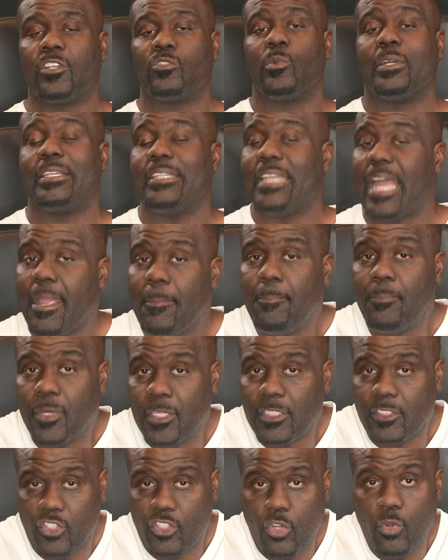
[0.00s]
when they
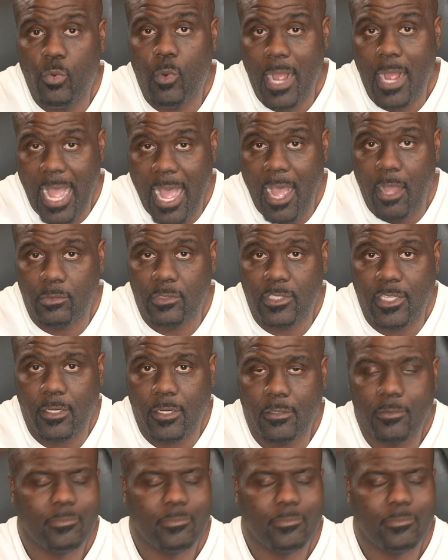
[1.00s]
put Tua out there,